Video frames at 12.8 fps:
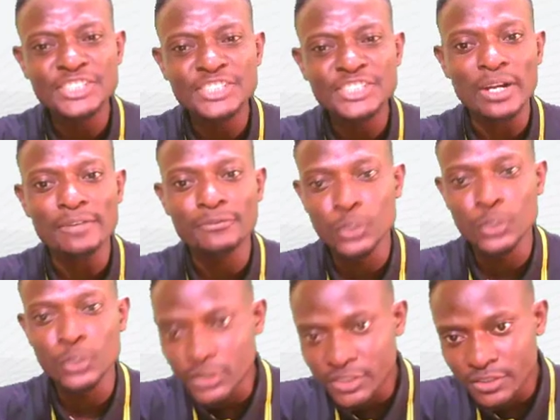extra
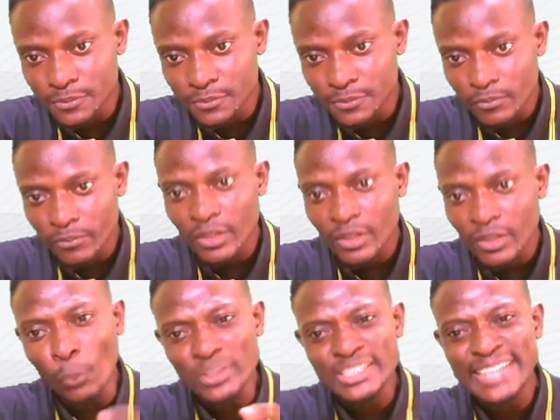fluids,
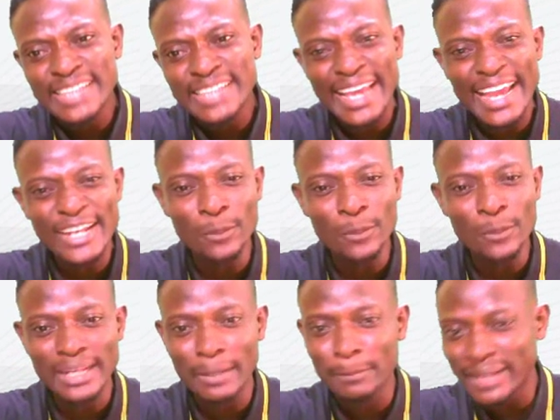which then end up
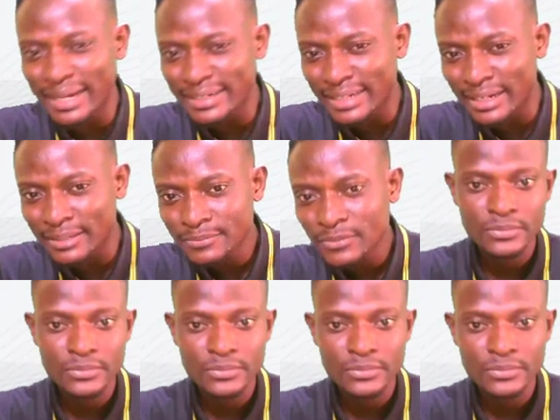in their bladder.